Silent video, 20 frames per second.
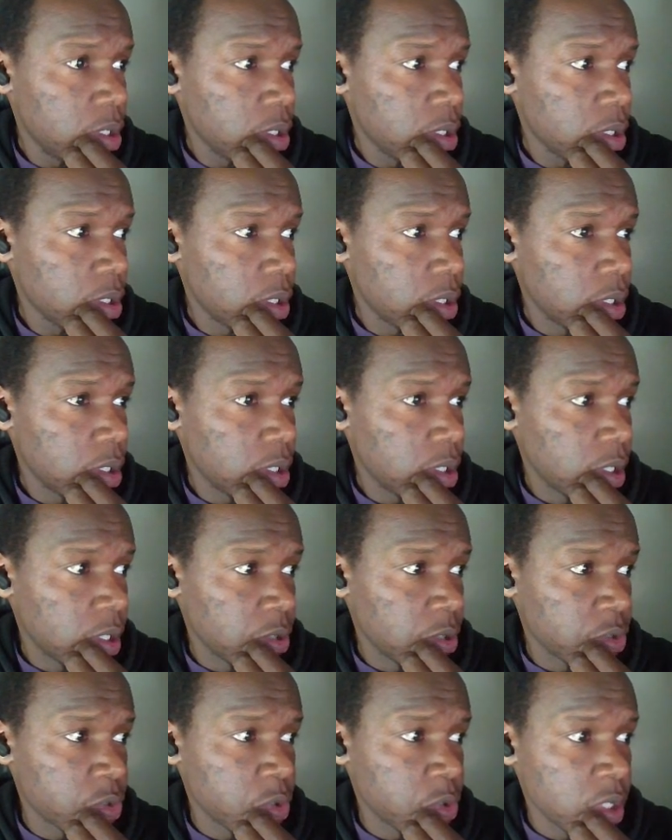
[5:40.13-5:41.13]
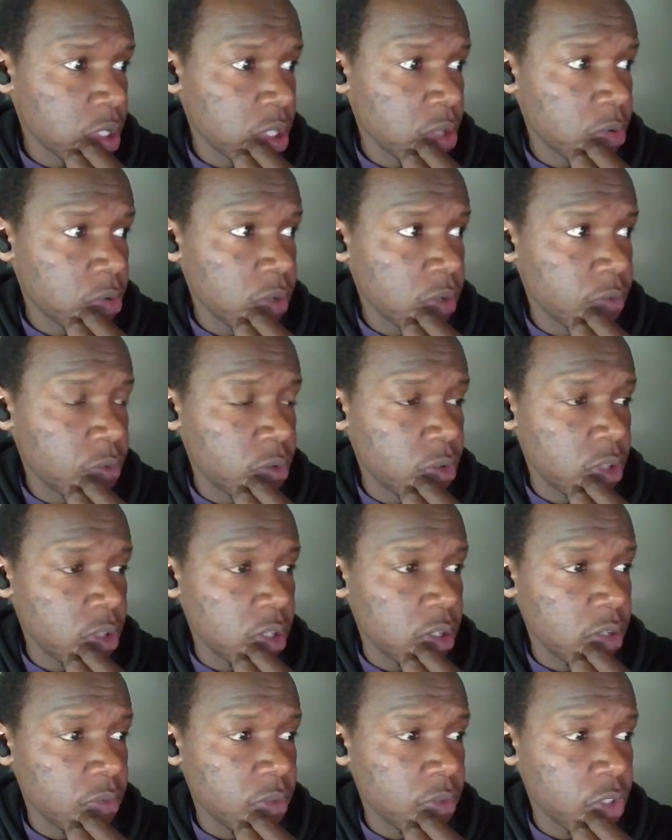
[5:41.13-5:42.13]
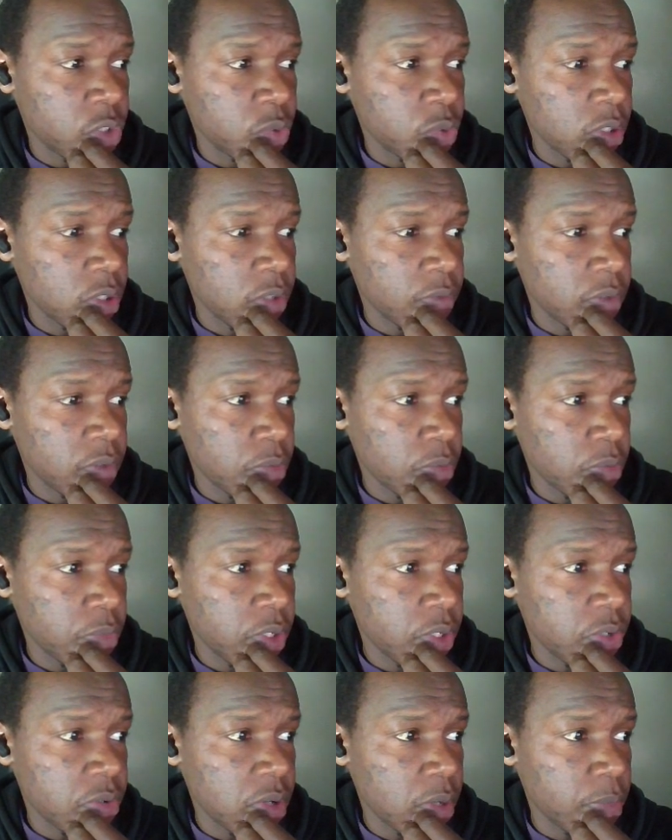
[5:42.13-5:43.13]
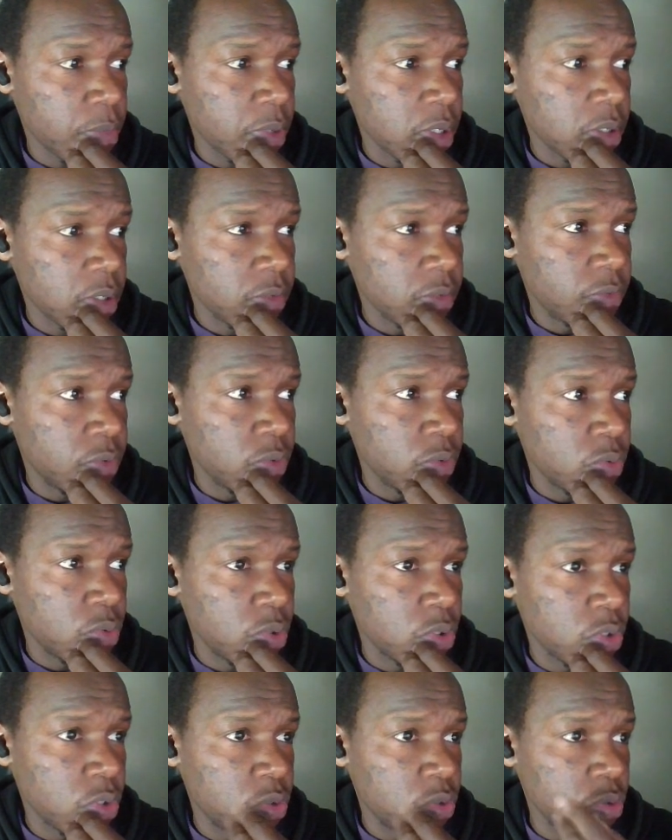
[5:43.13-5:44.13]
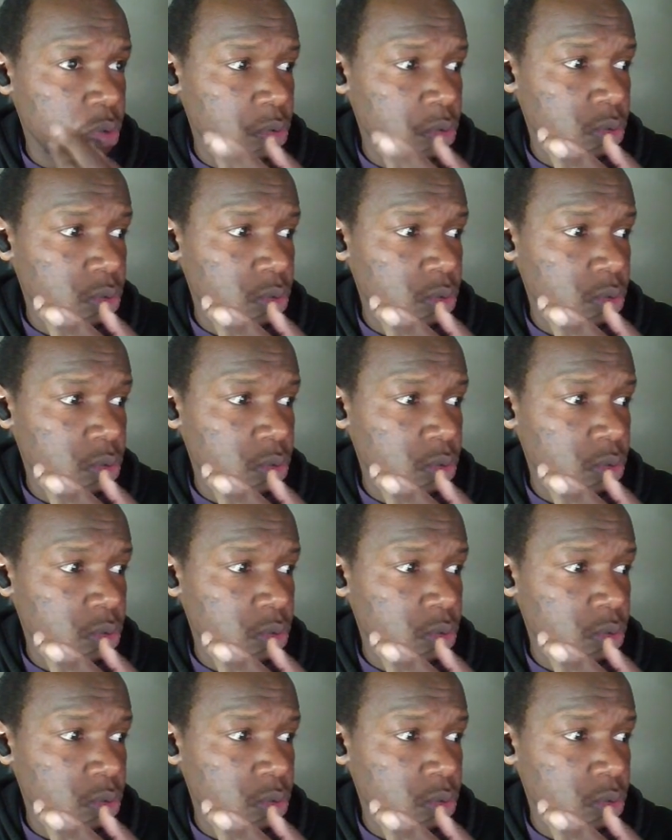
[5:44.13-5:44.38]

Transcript: And also another one for the virtual environment wrapper. If you want to